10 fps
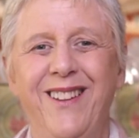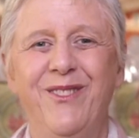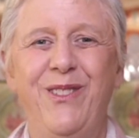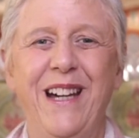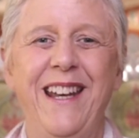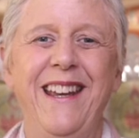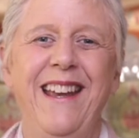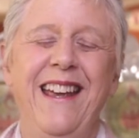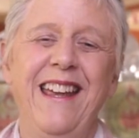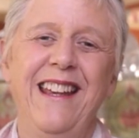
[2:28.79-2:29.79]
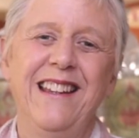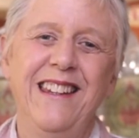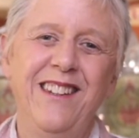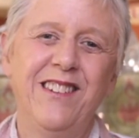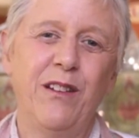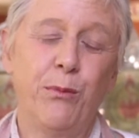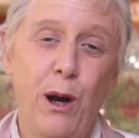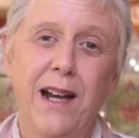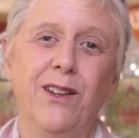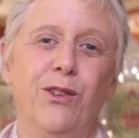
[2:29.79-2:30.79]
But at least I
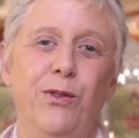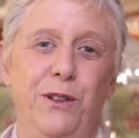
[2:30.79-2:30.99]
practiced for